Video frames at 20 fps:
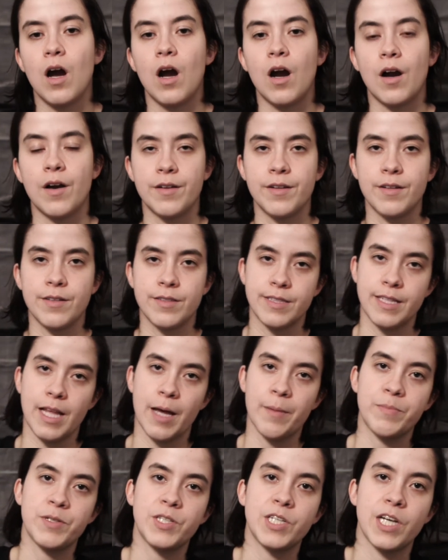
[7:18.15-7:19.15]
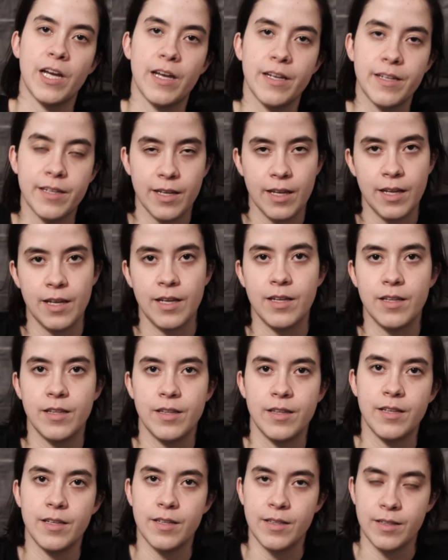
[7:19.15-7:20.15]
are the Snapchat
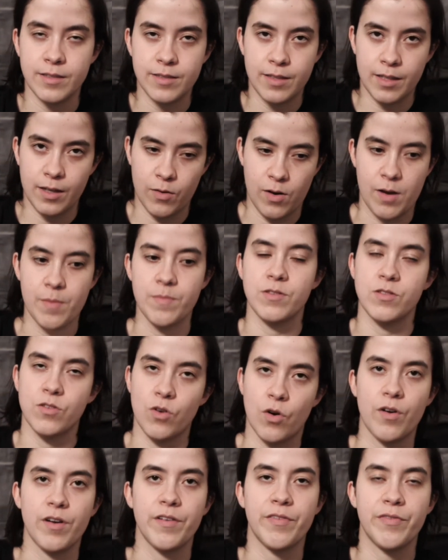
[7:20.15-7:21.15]
and the Instagram story